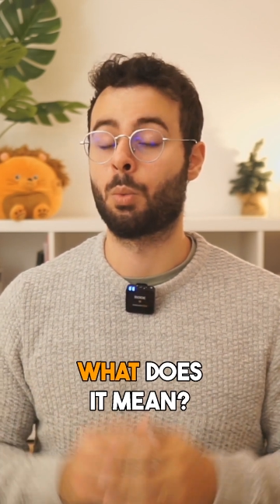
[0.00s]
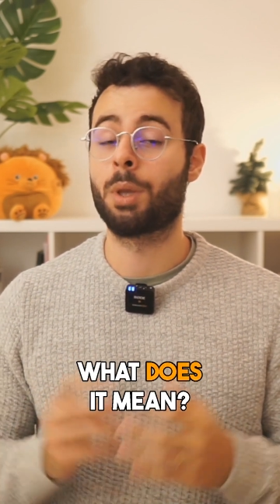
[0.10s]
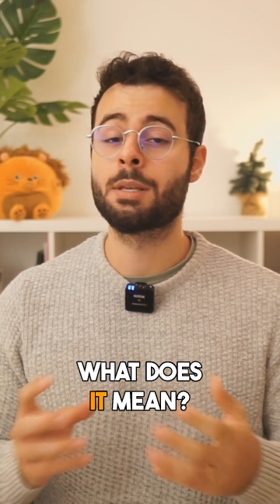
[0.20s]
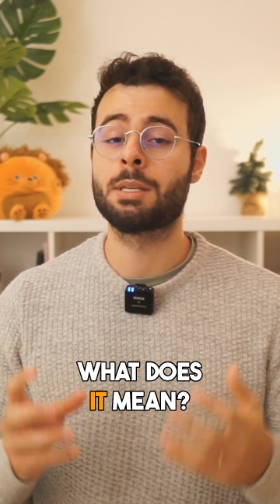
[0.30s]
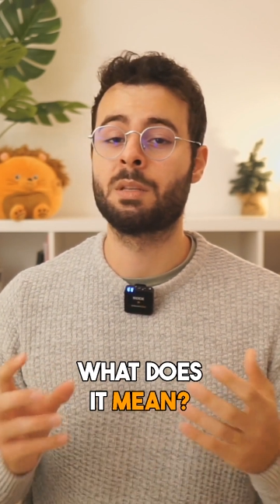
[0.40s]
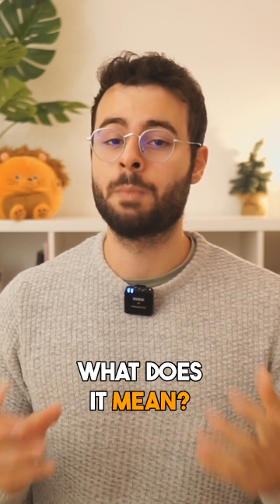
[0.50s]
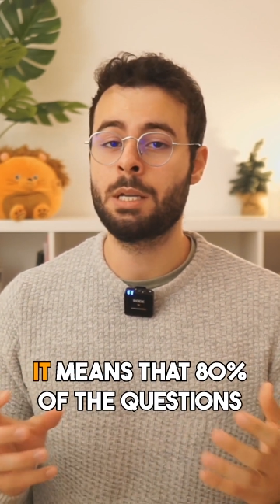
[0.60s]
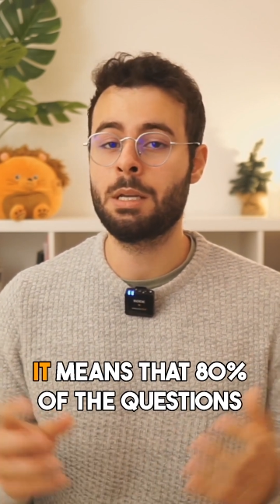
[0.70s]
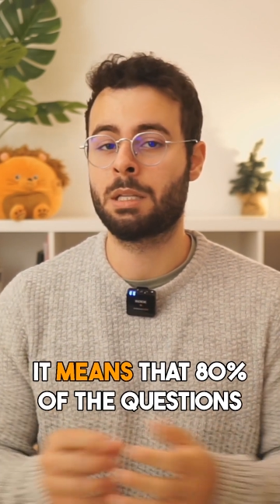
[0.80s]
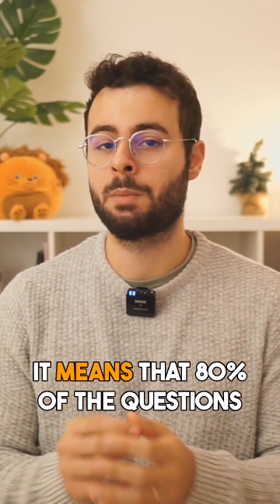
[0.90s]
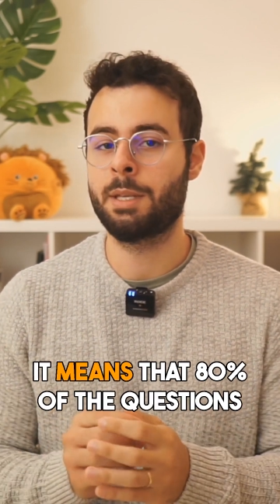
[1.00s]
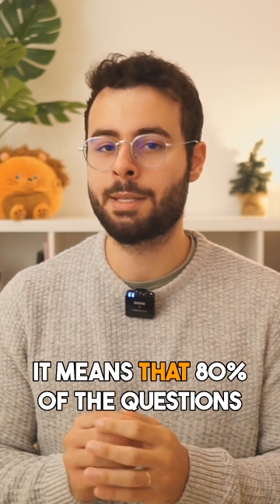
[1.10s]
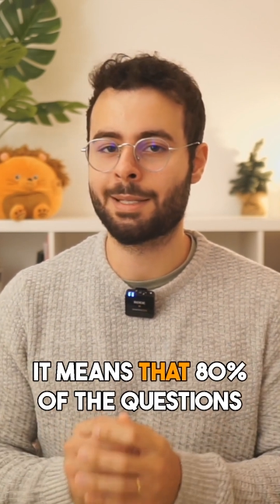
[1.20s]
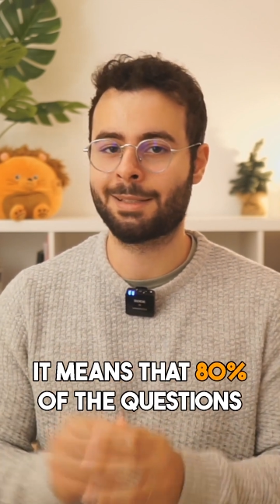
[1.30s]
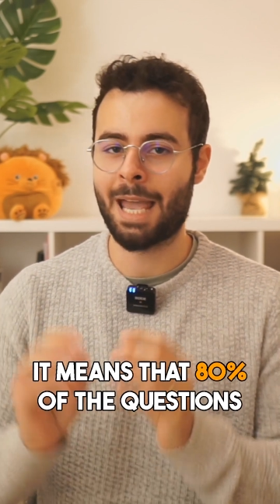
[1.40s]
What does it mean? It
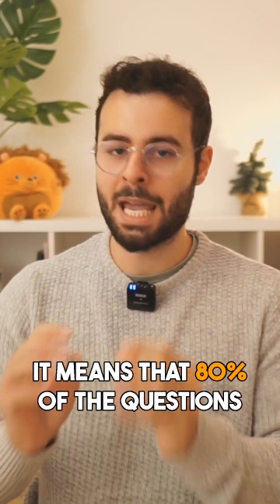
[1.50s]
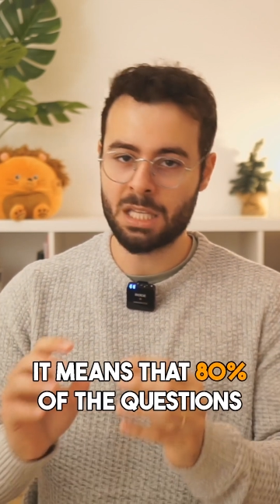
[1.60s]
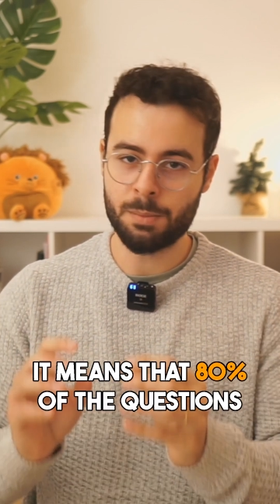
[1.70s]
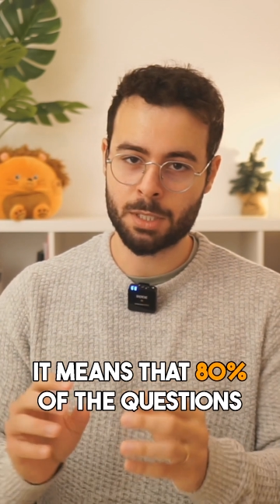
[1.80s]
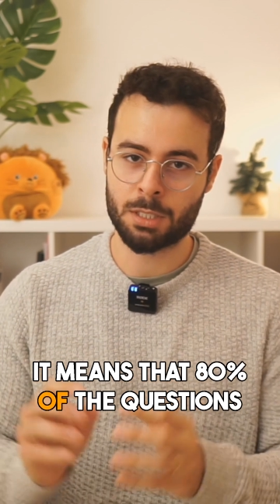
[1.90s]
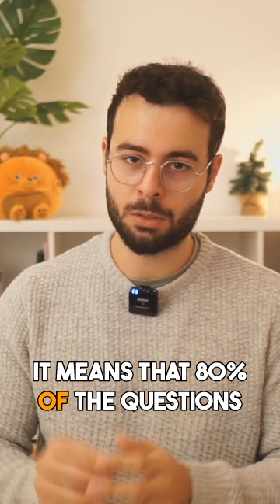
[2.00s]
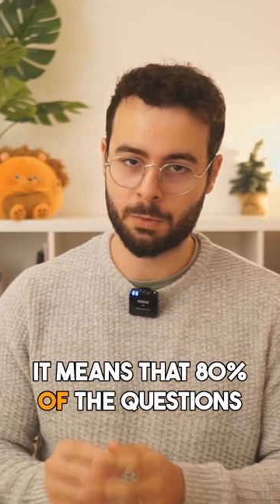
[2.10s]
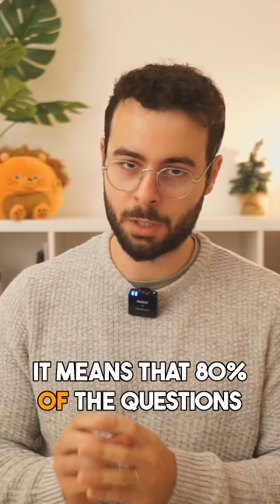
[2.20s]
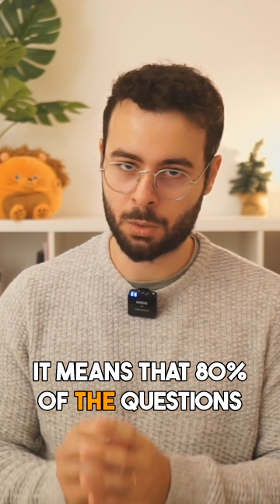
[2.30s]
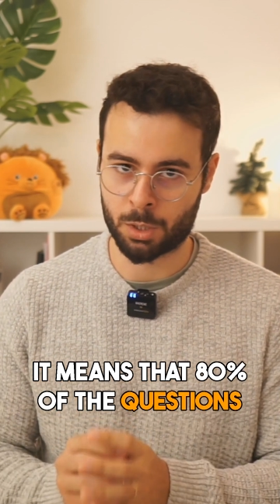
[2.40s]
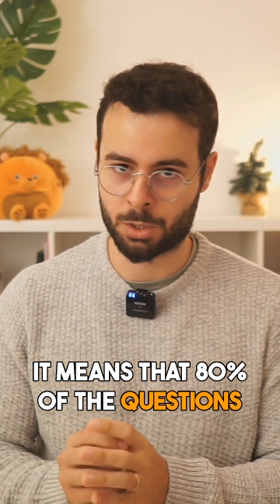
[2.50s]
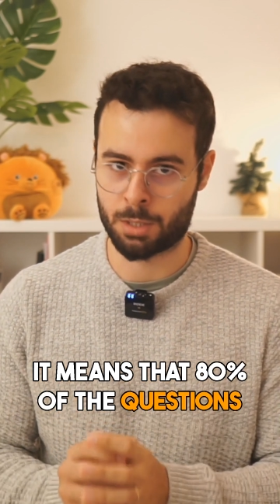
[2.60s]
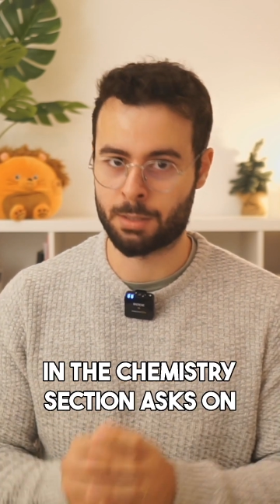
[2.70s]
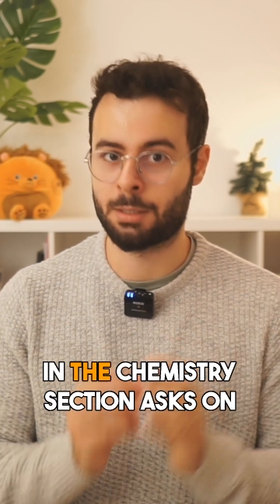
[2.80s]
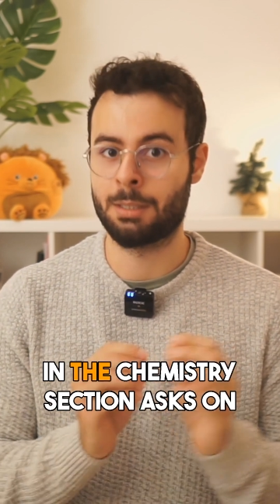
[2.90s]
means that 80% of the
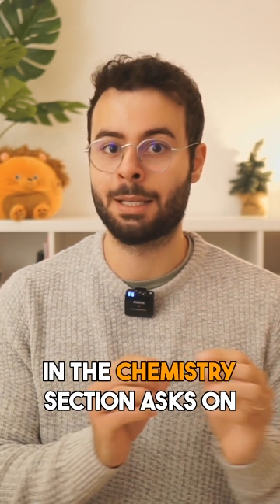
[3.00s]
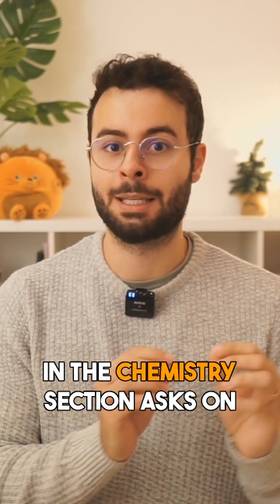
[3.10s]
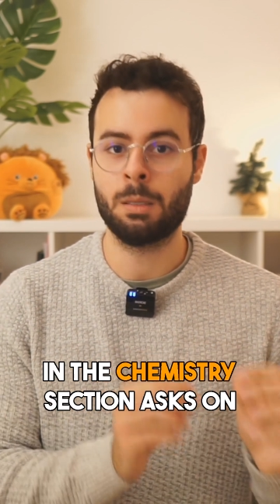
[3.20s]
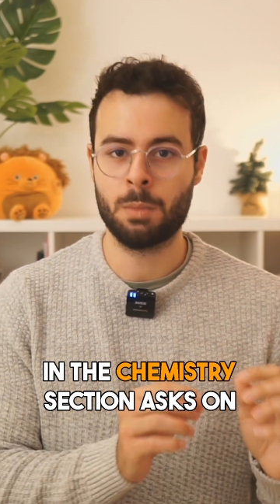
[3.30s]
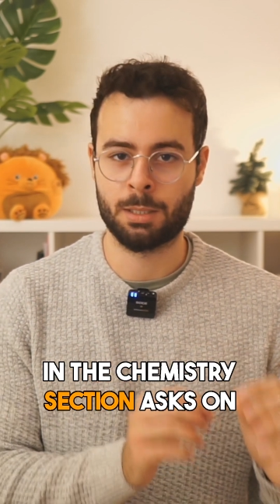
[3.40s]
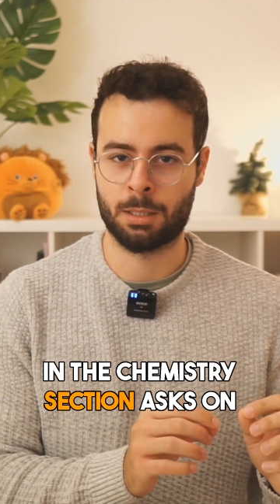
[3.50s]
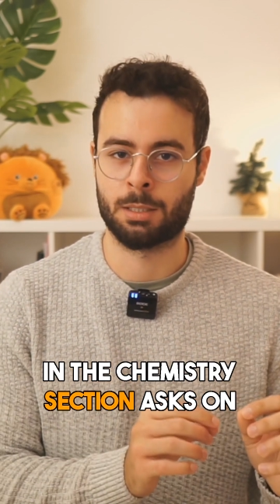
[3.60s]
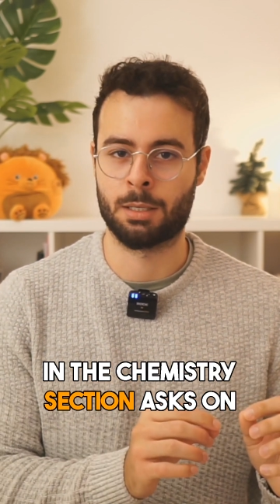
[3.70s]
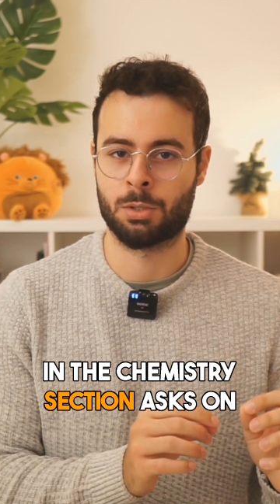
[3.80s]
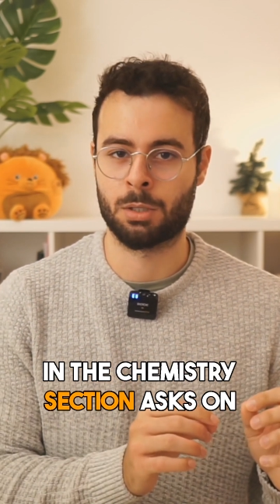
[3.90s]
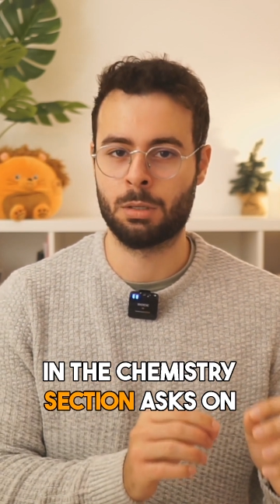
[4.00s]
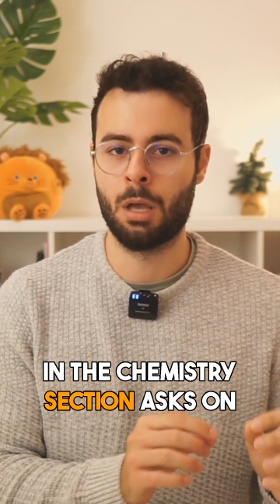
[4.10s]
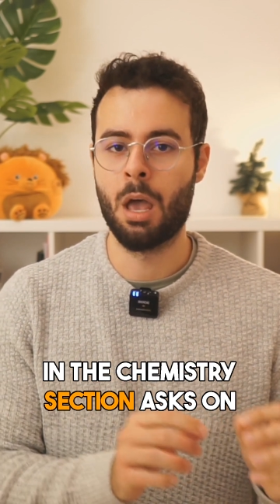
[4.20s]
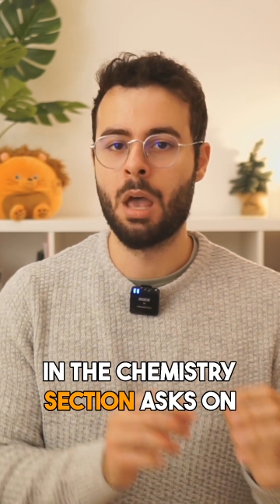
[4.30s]
questions in the chemistry section